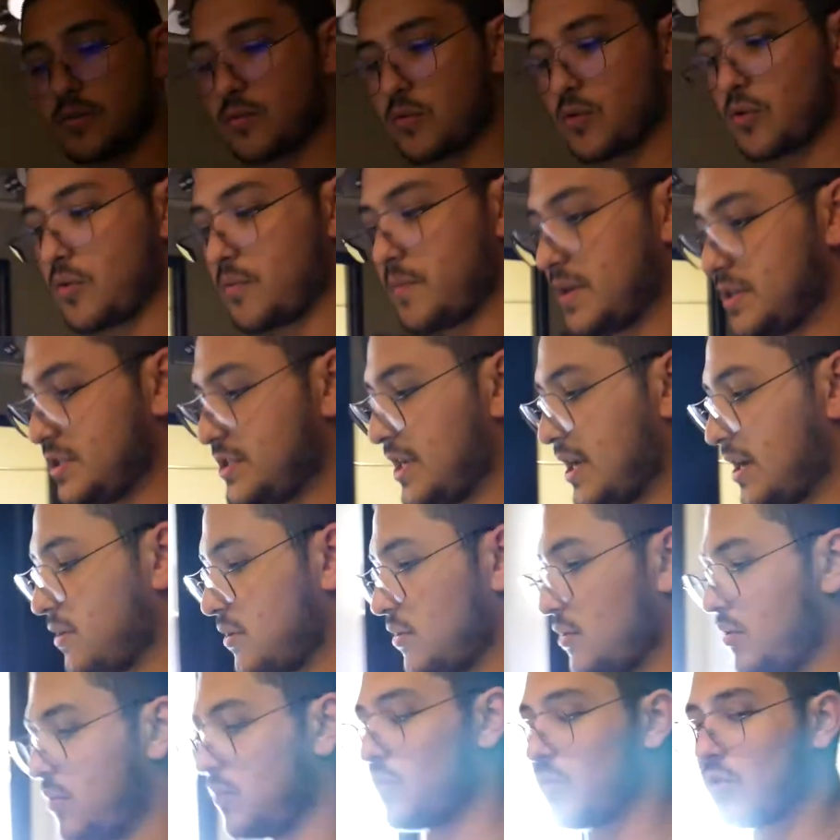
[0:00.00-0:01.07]
room in
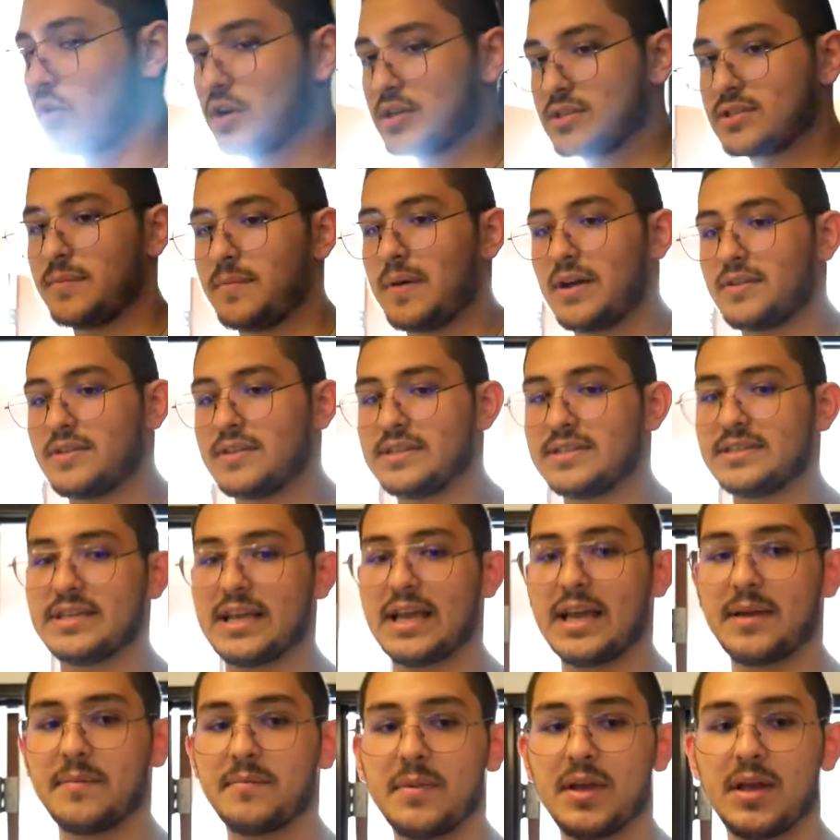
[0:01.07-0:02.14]
general works about the
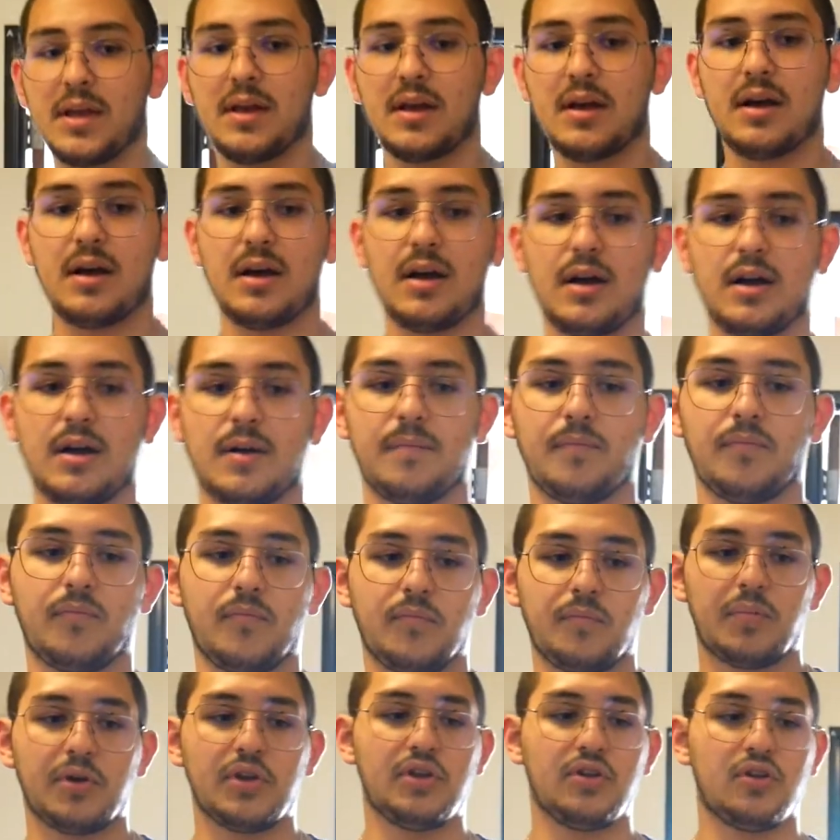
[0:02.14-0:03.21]
same,
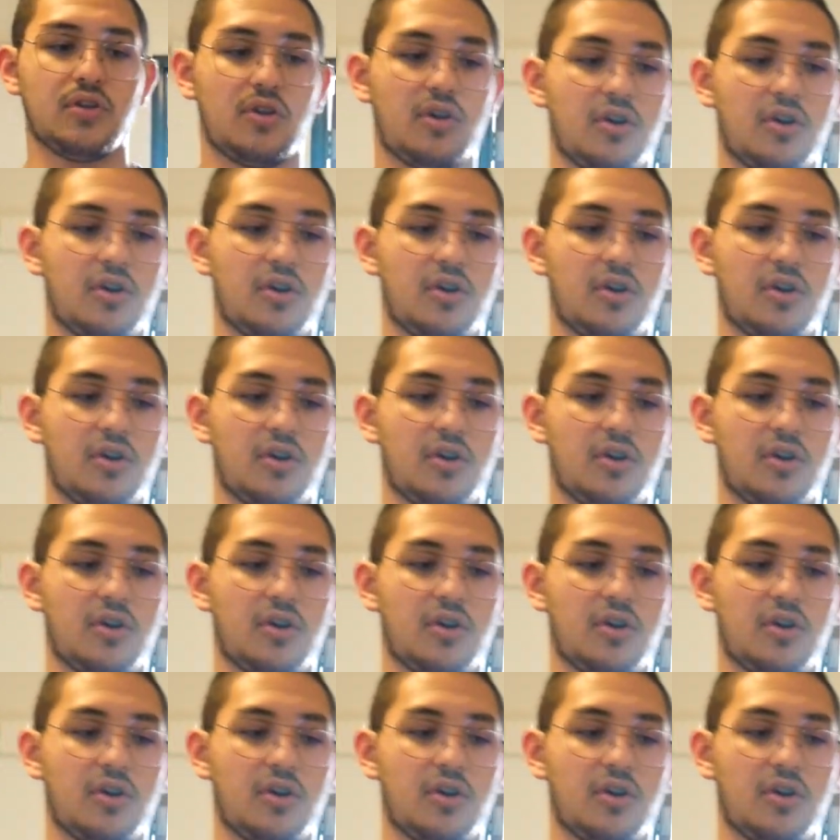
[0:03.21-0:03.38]
but you'll